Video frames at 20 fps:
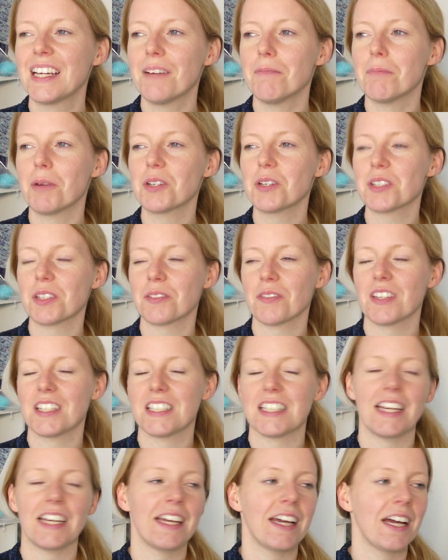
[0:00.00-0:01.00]
Most of the
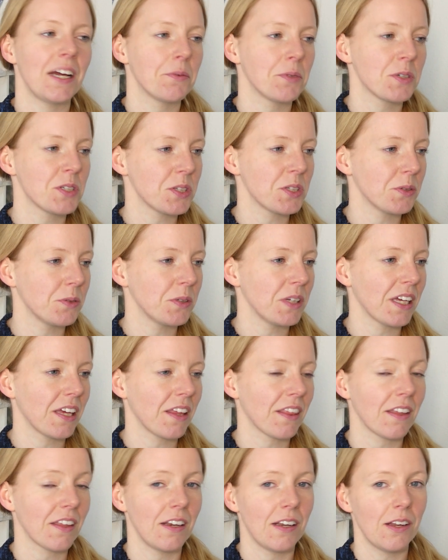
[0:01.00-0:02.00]
day I was
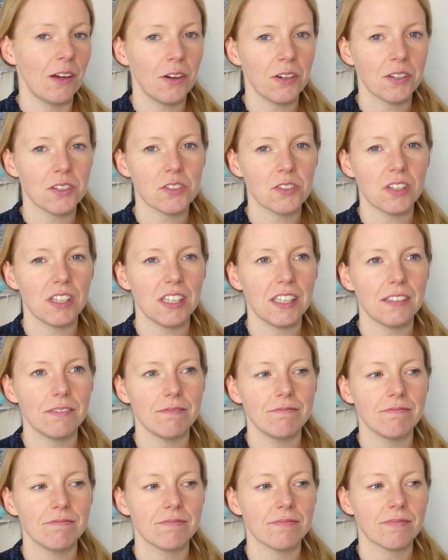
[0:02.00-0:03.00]
doing the laundry,
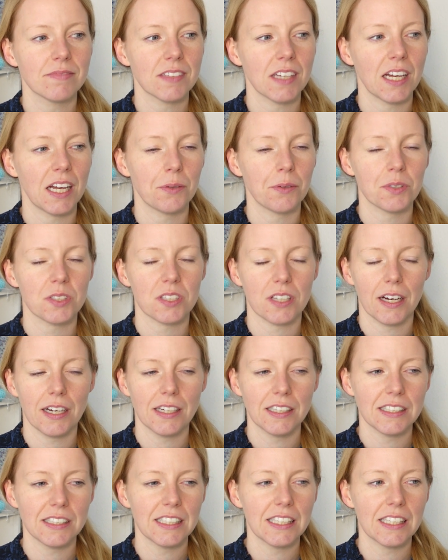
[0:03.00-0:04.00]
I was
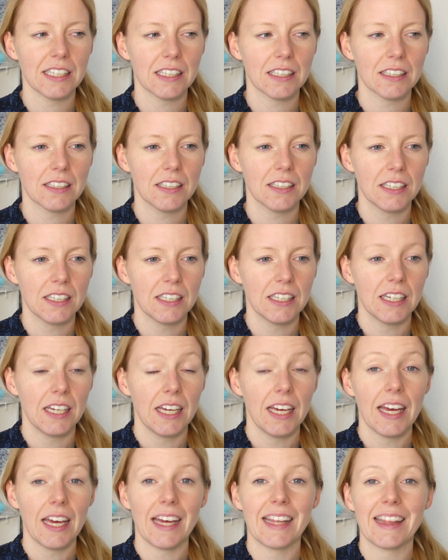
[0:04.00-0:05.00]
ironing,
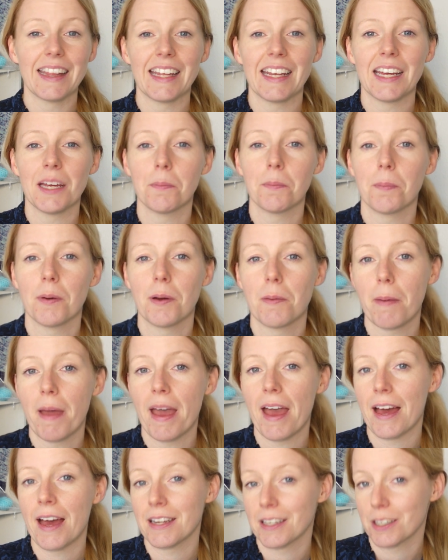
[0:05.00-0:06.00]
and then I
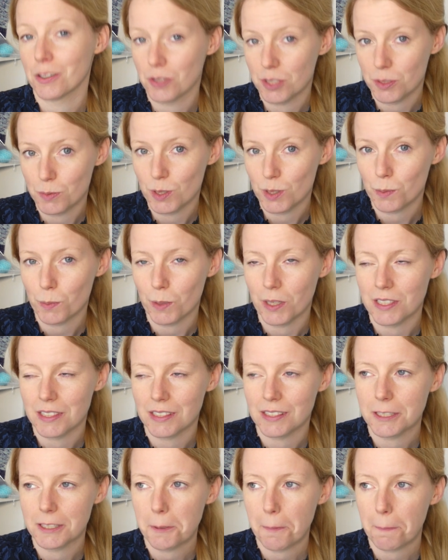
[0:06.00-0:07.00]
prepared a Christmas
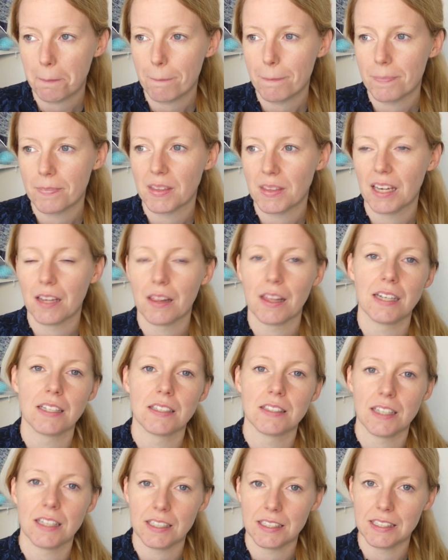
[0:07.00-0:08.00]
present. That
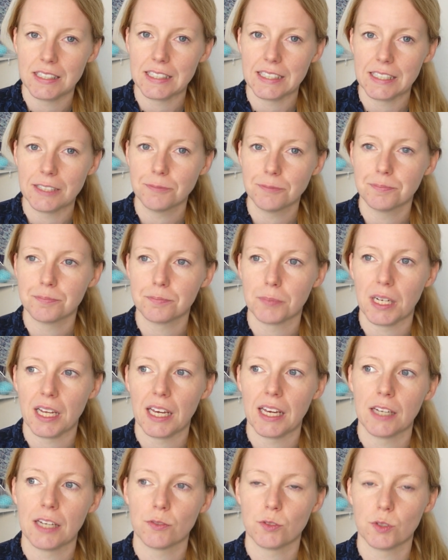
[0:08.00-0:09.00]
is not knitting, but I
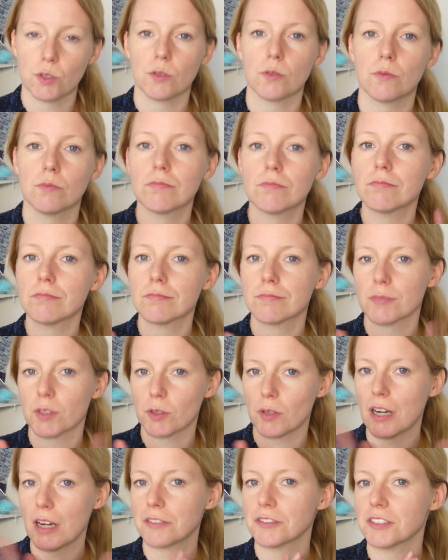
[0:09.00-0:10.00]
have to
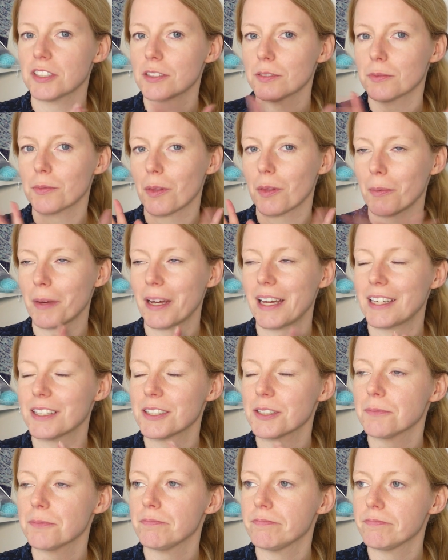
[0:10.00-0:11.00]
craft it with my hand.